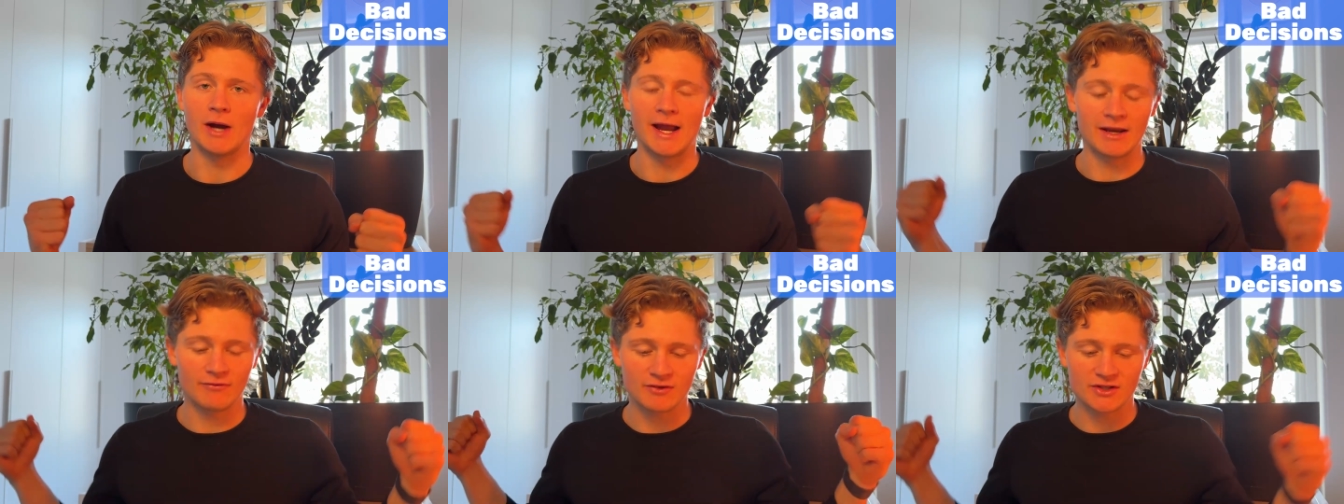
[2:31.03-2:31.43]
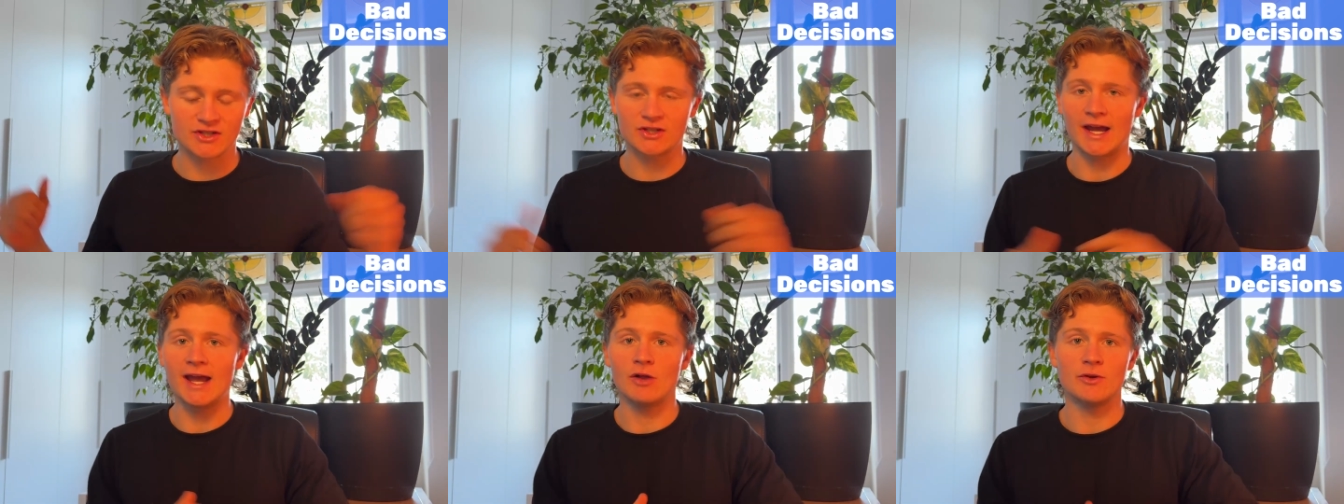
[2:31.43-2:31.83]
and if the
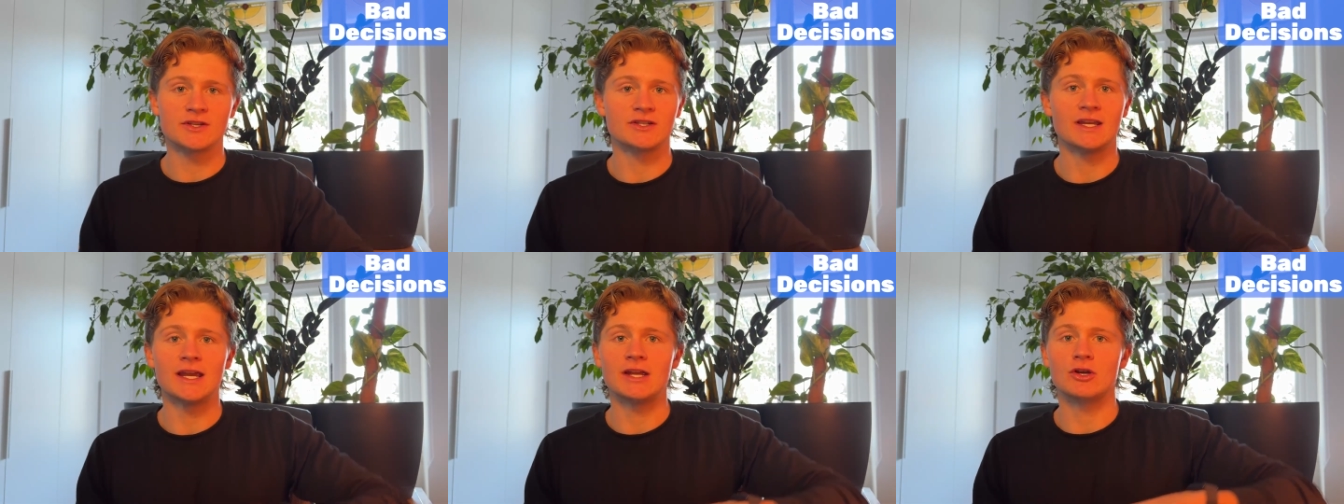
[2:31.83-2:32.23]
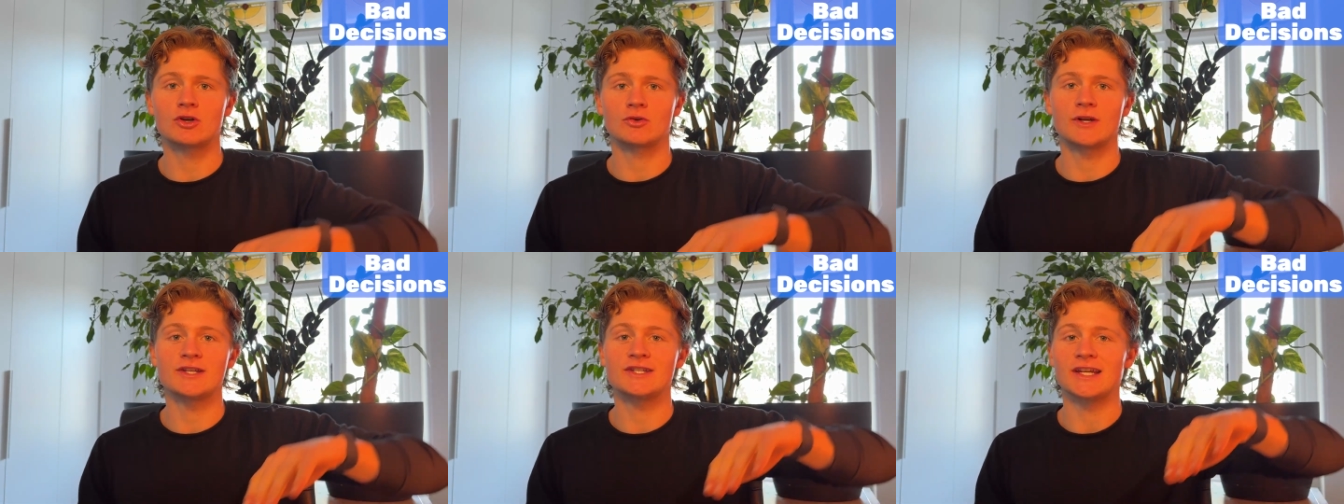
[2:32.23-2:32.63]
scale isn't
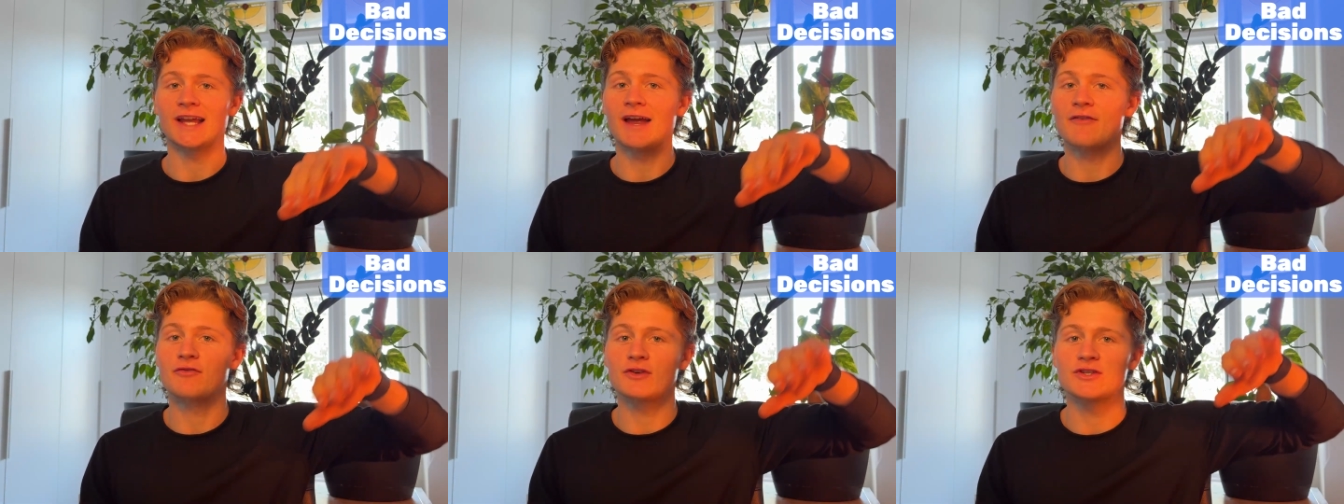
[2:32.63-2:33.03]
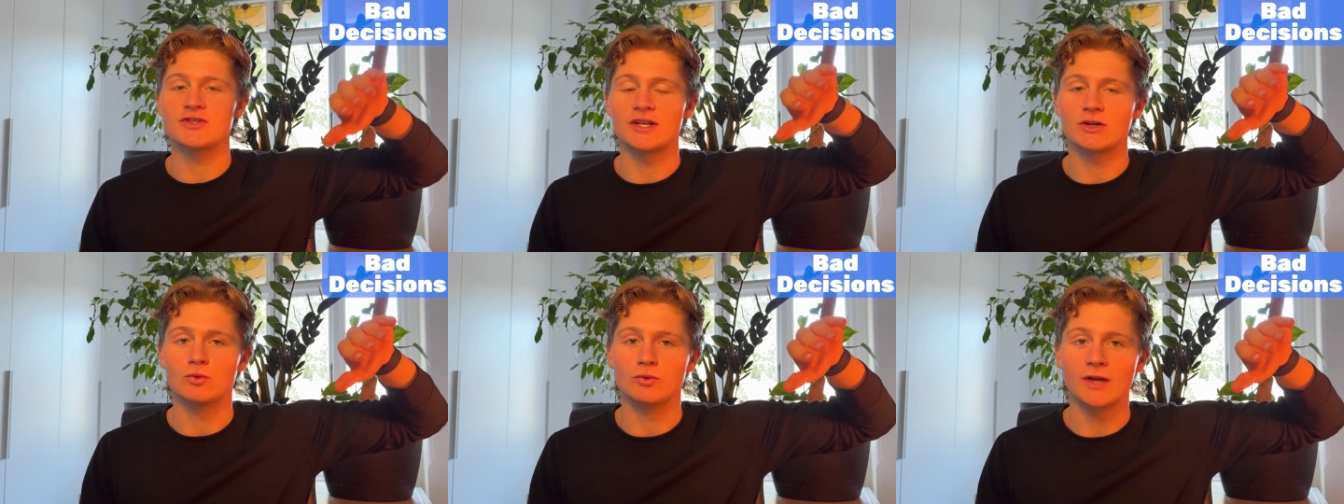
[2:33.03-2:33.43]
increasing every
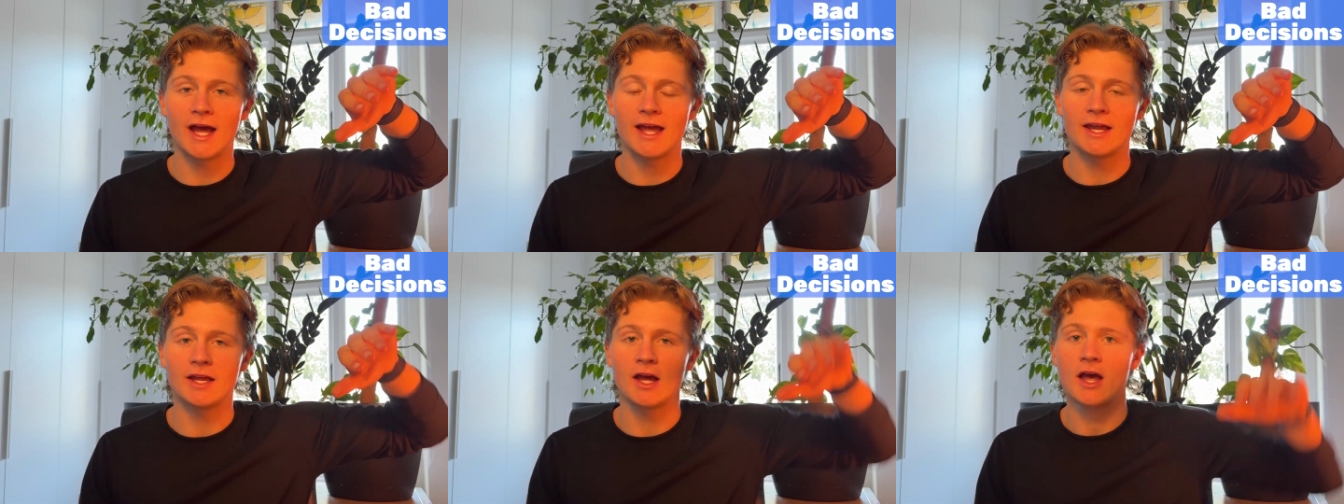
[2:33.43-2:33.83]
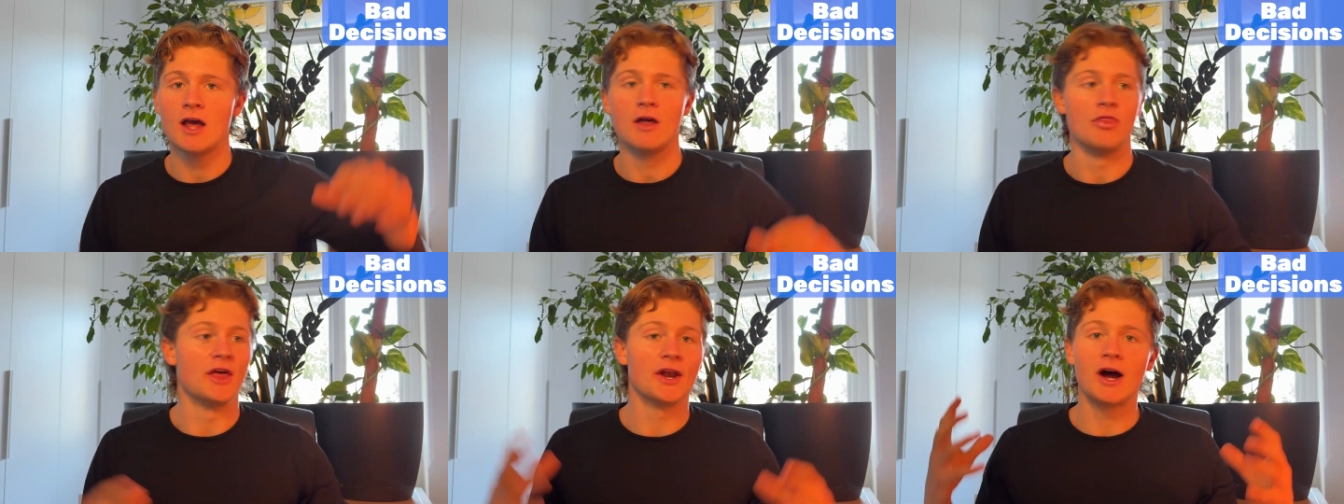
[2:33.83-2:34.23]
single day,
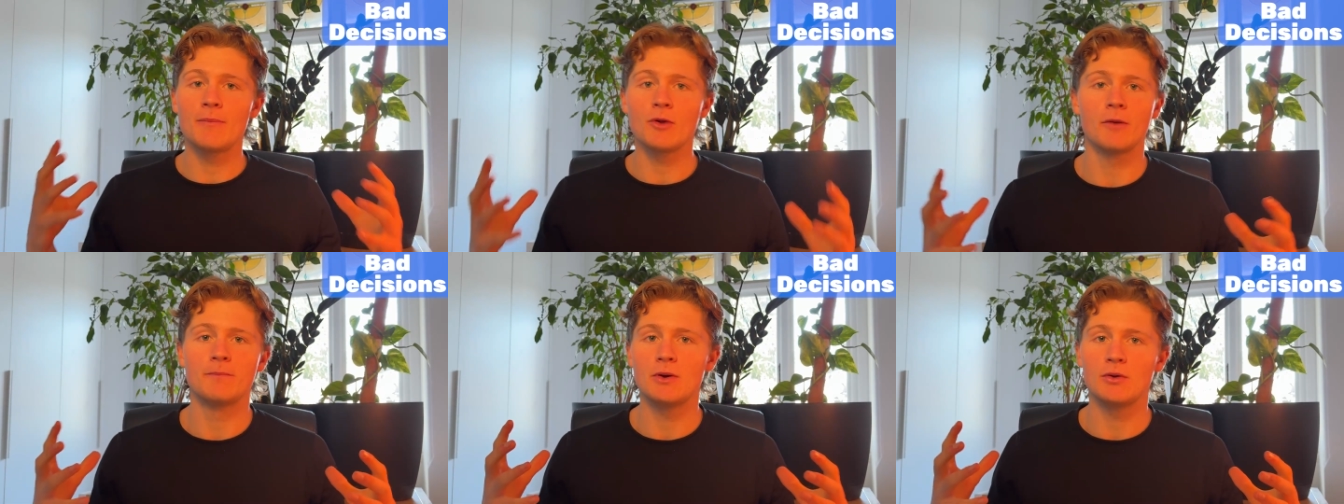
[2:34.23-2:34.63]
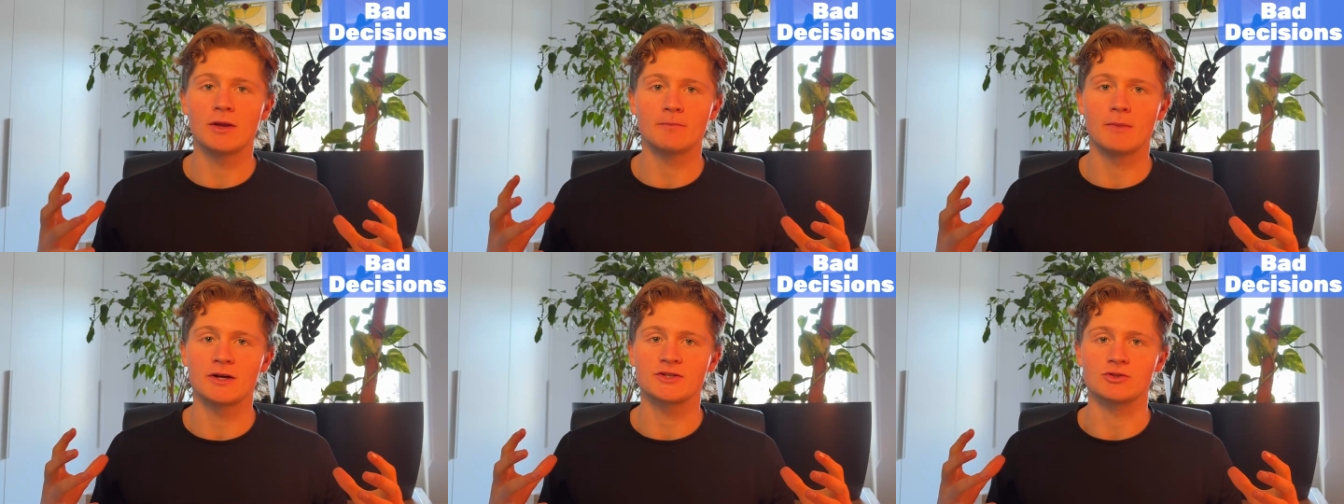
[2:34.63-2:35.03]
then I'm not
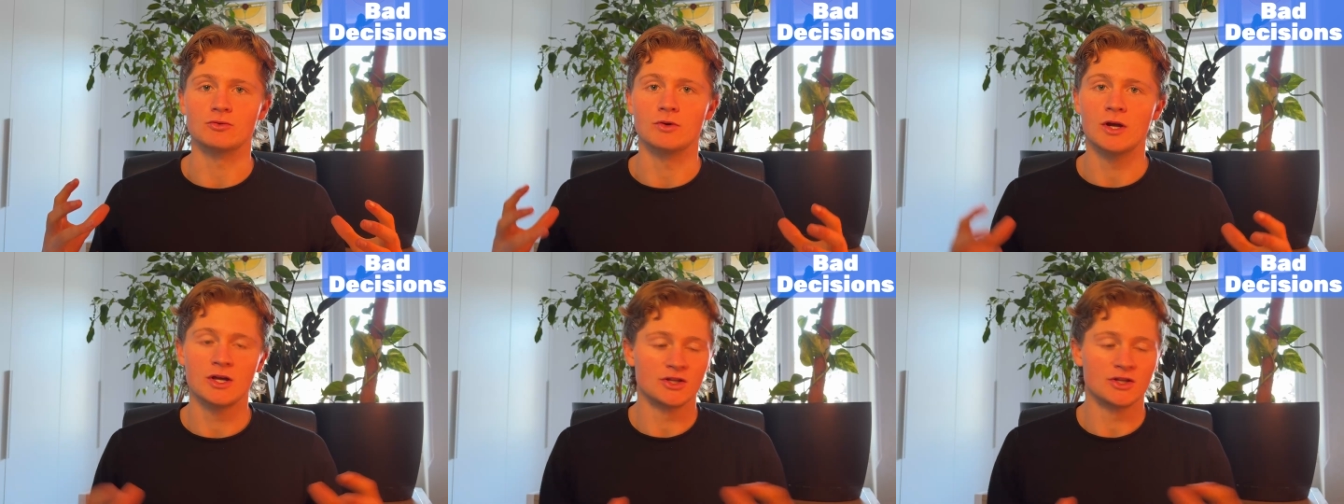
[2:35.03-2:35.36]
building muscle.